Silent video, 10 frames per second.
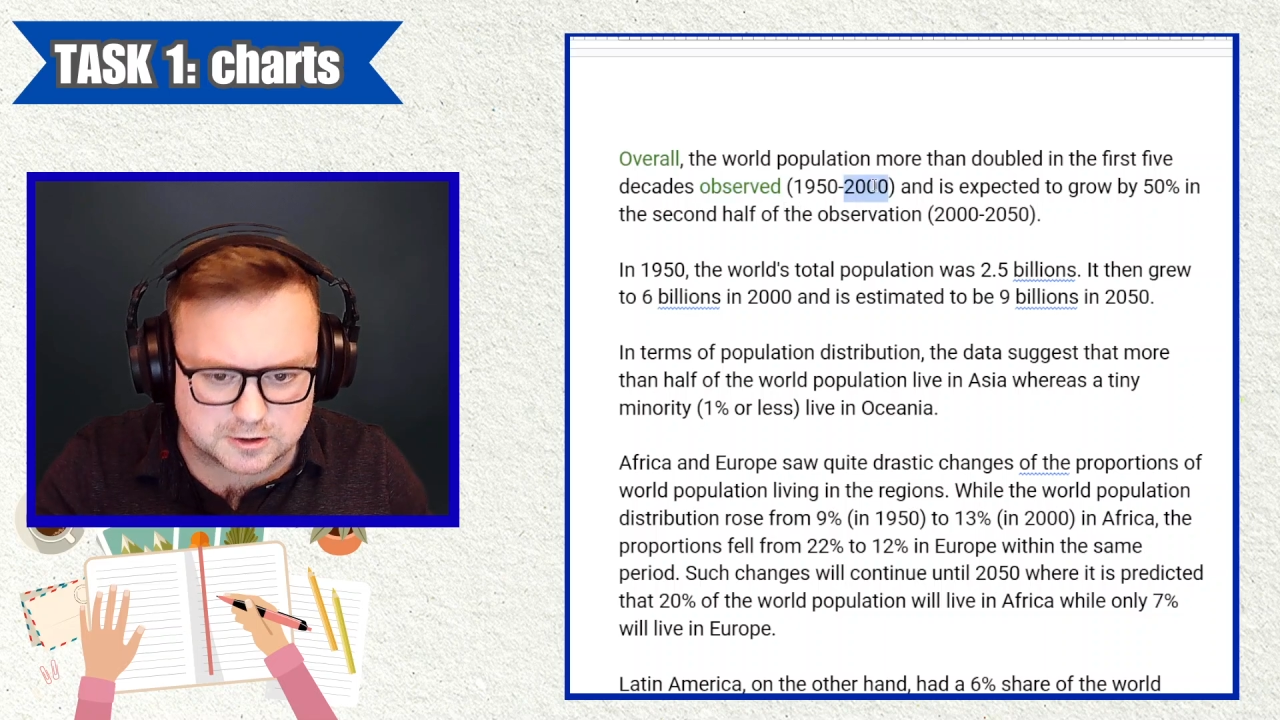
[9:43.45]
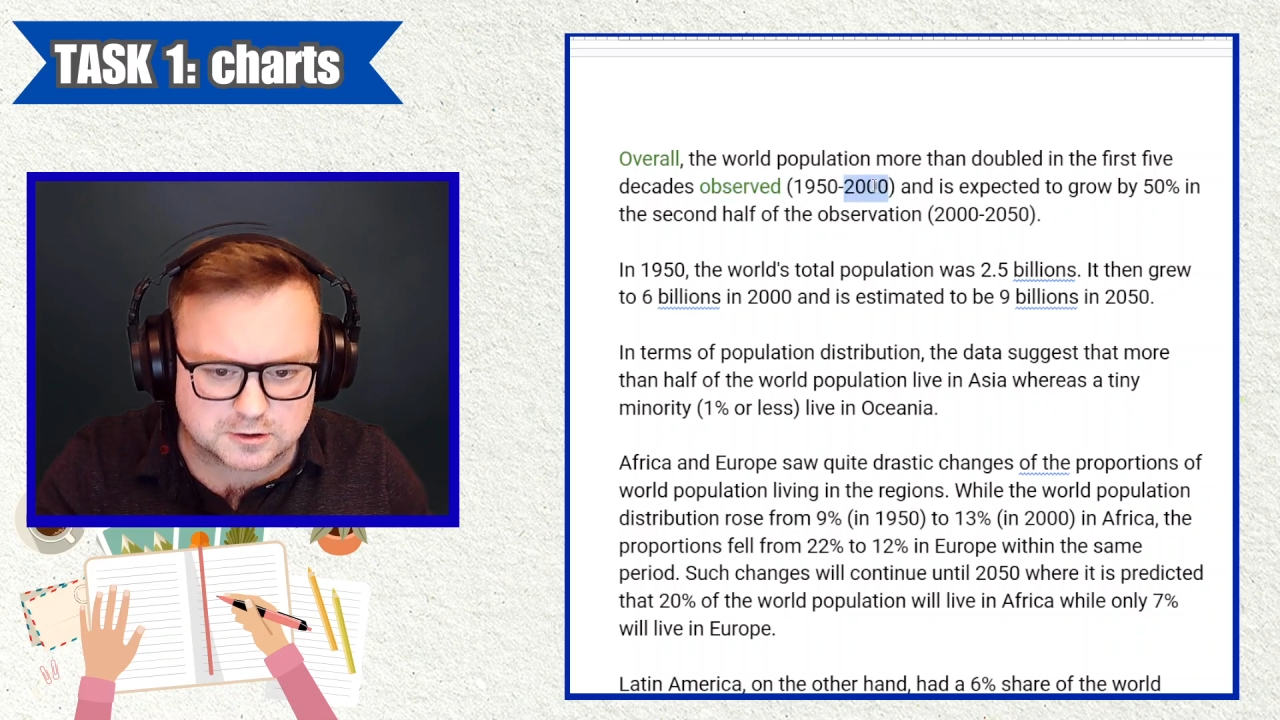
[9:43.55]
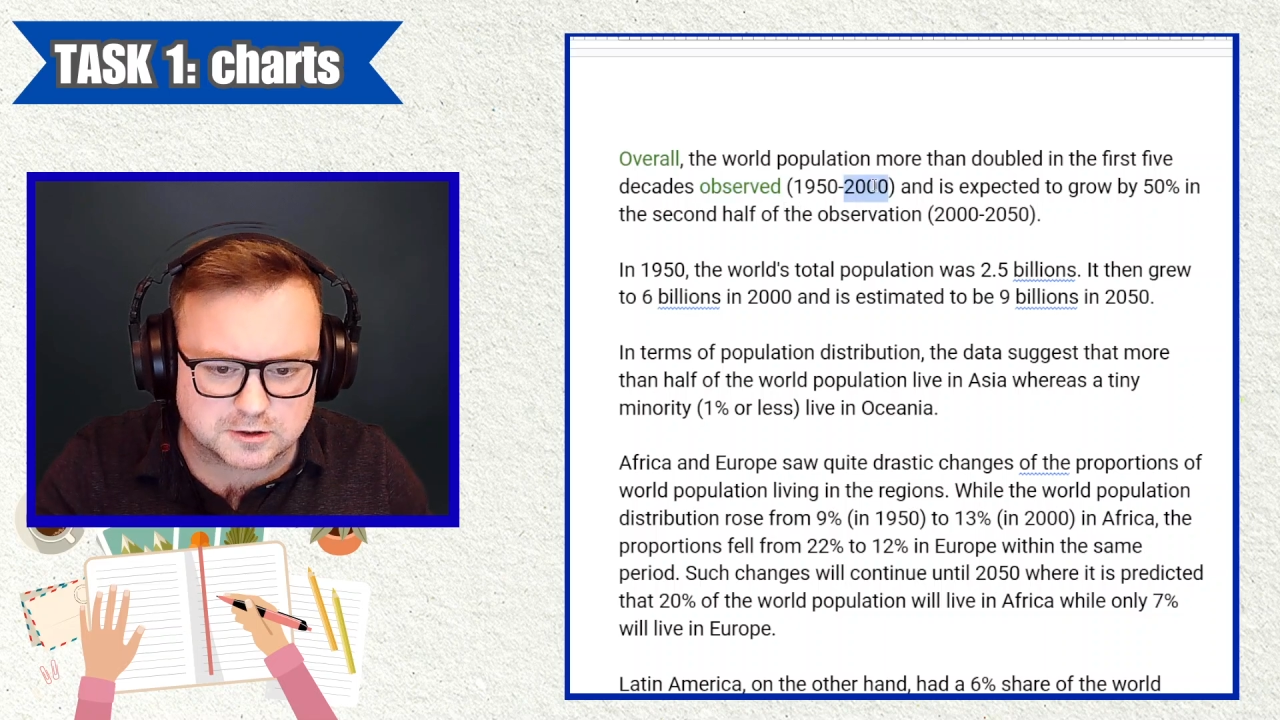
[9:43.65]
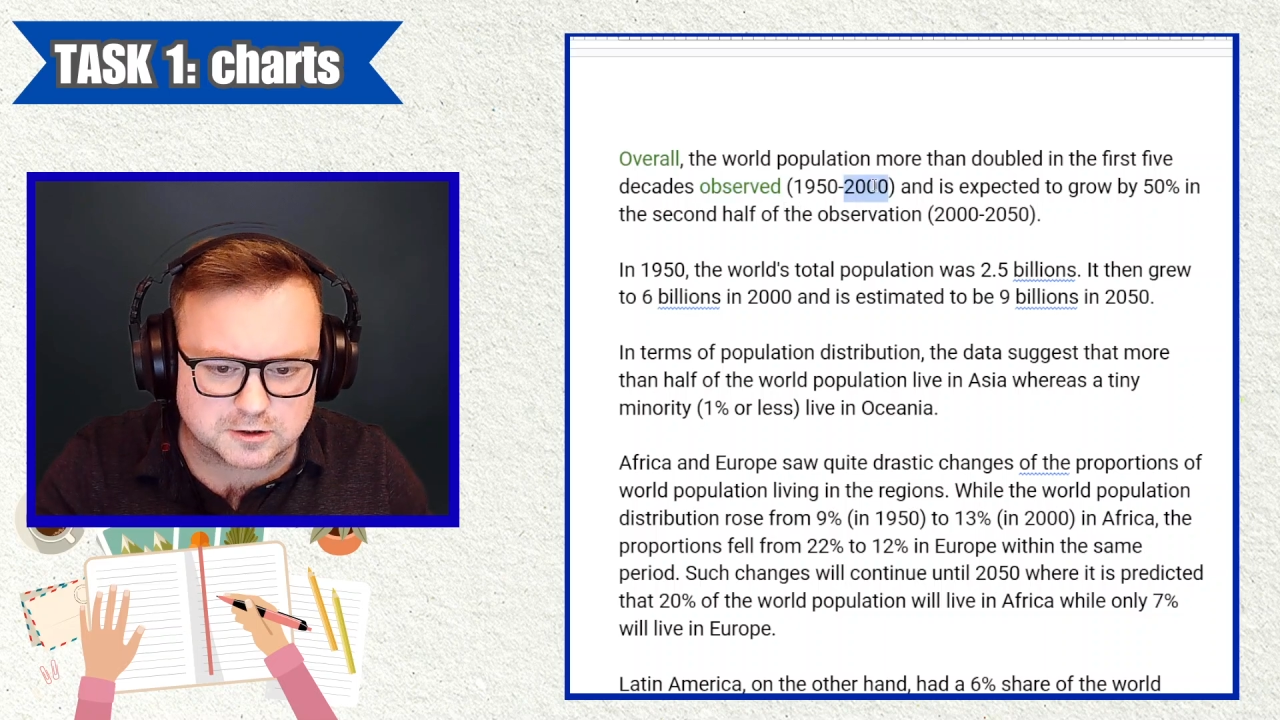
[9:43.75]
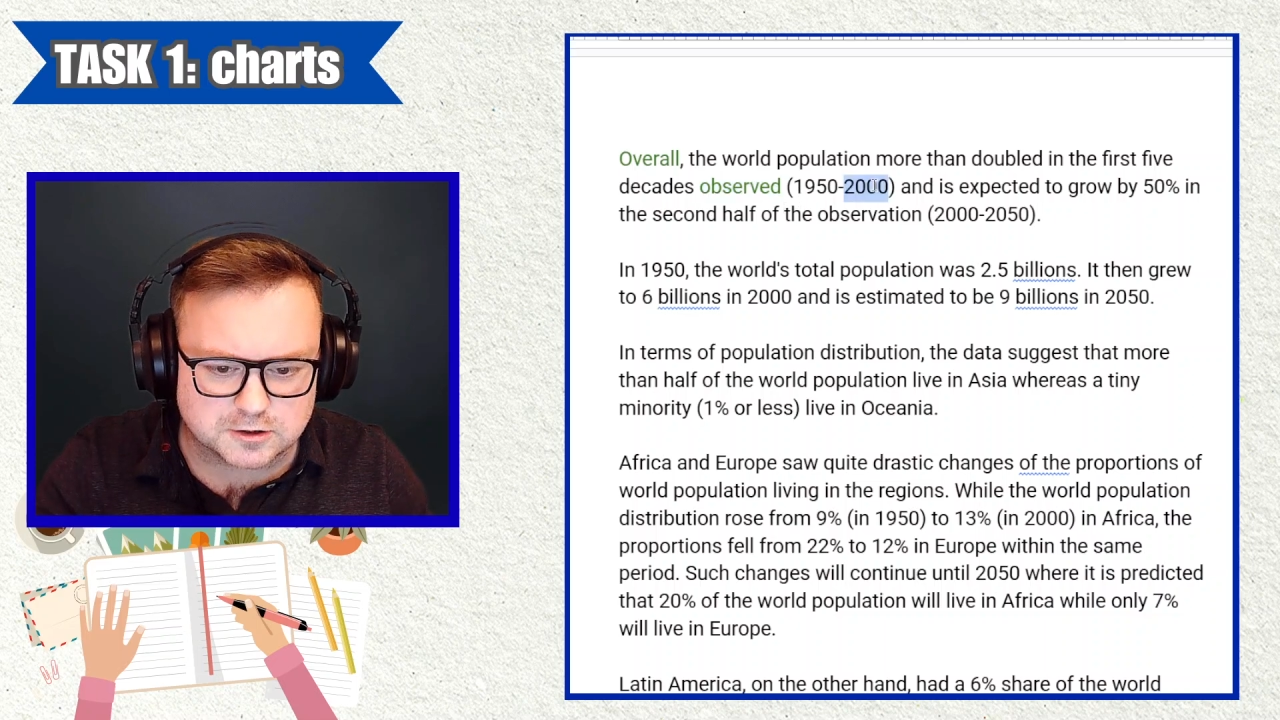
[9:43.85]

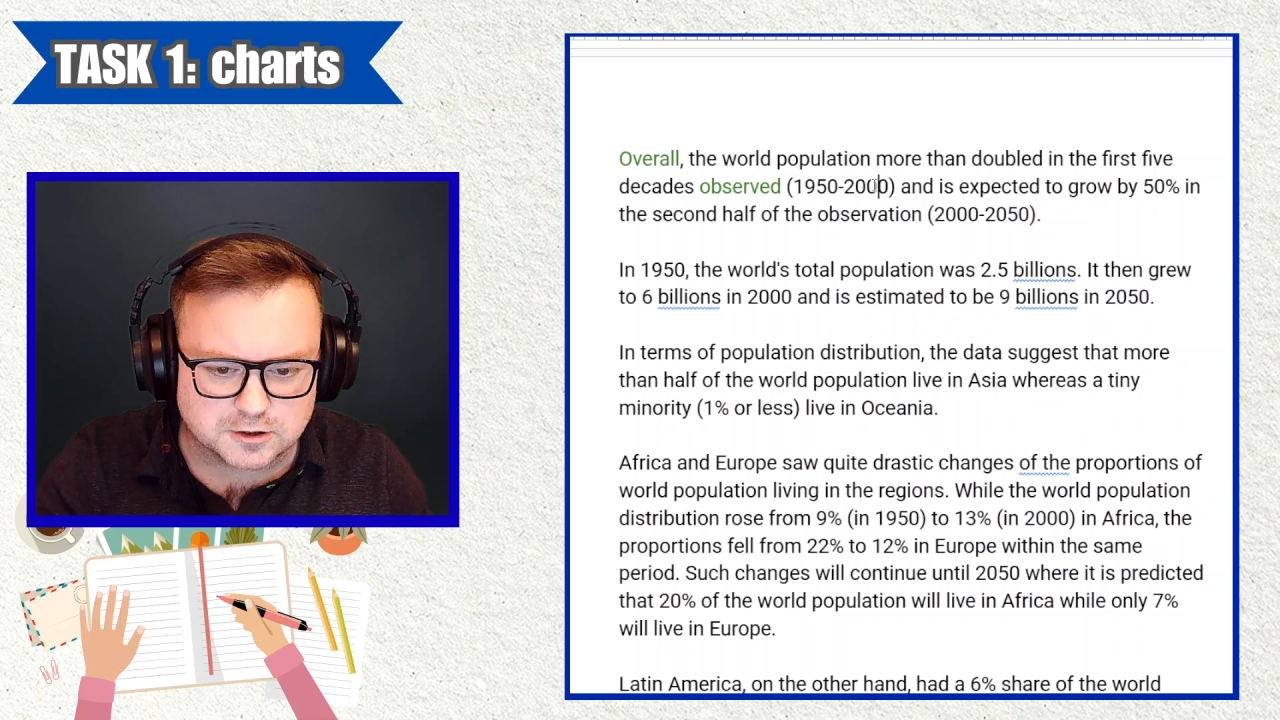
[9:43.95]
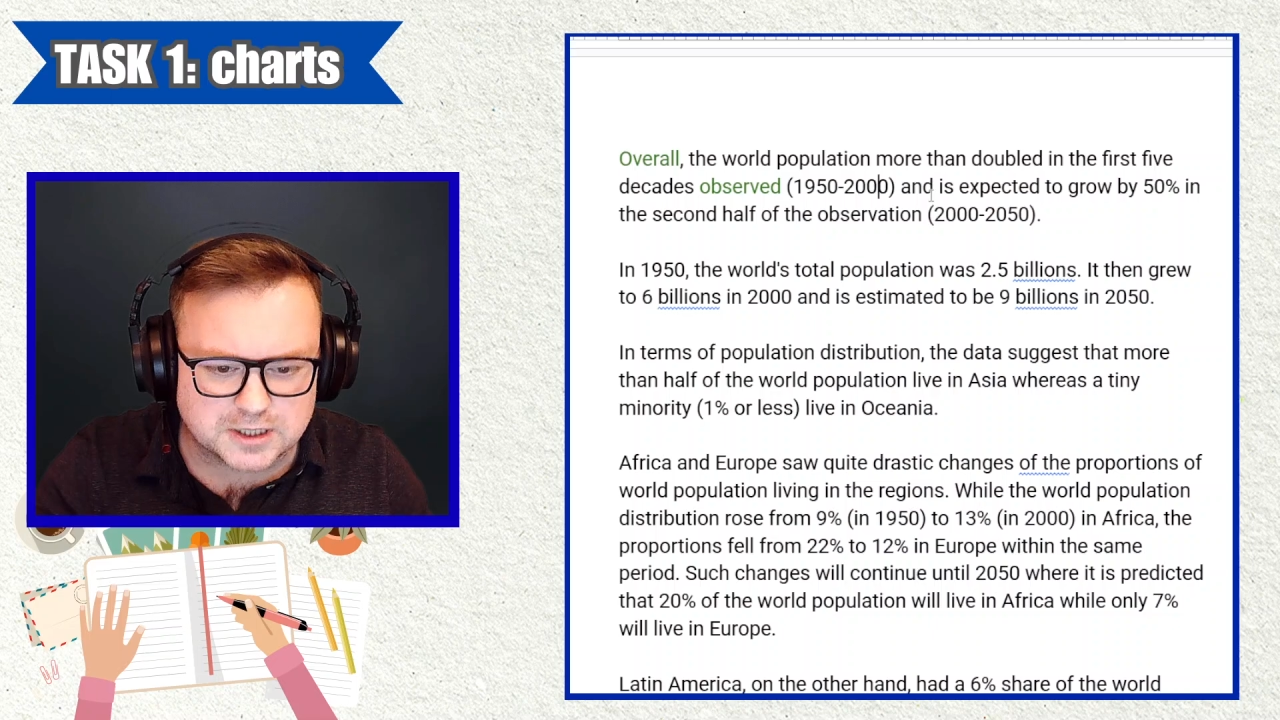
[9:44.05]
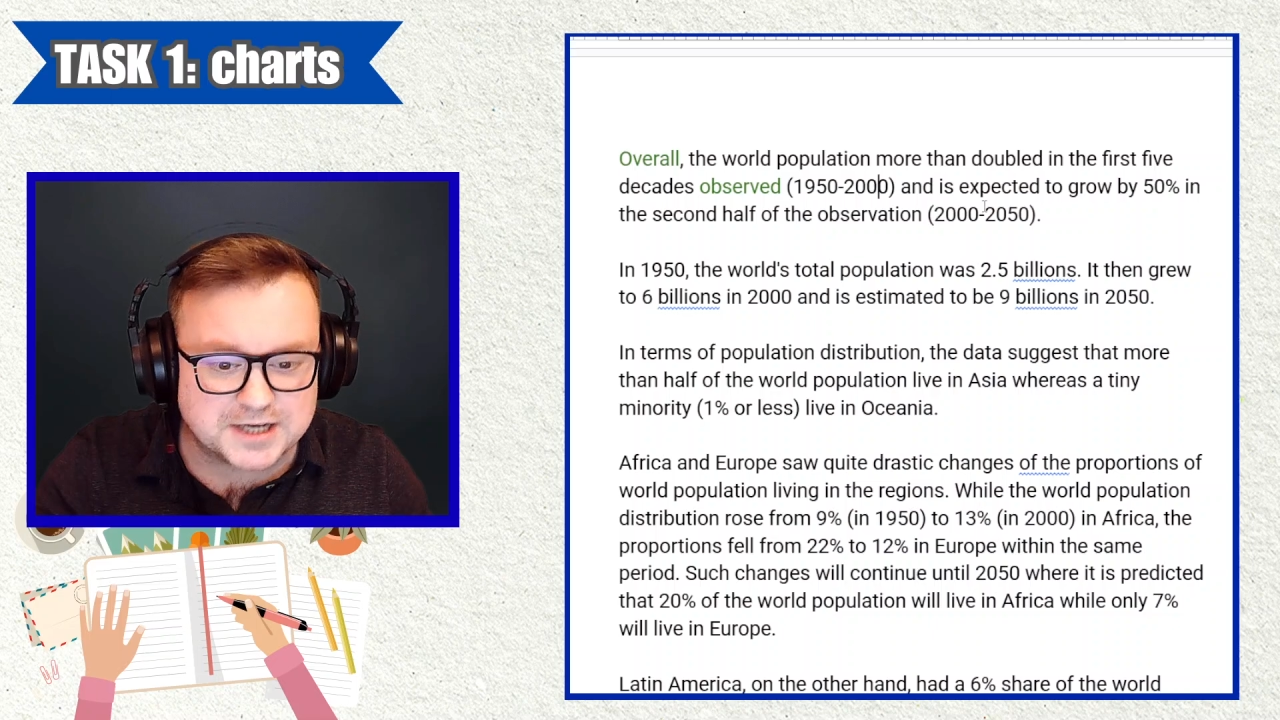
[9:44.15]
good, good, good.